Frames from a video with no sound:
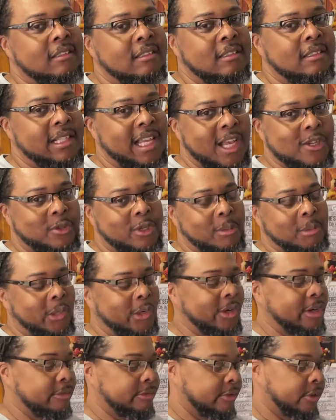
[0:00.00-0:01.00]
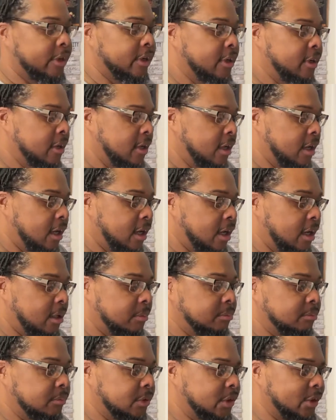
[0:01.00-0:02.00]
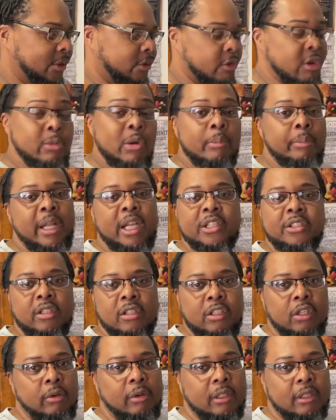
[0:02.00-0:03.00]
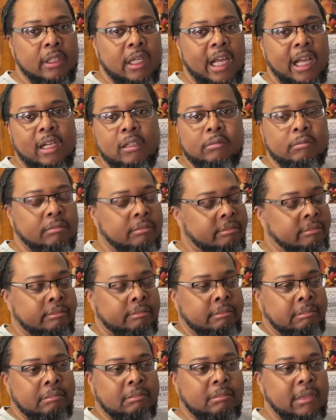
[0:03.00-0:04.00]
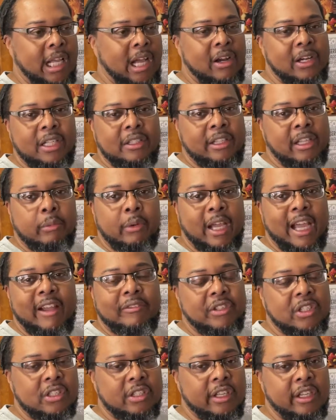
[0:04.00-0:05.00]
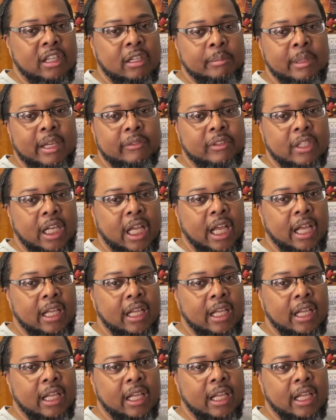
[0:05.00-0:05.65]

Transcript: That's what I'm going for. So 3 more minutes should do it. I don't even think we'll have to stick them after that.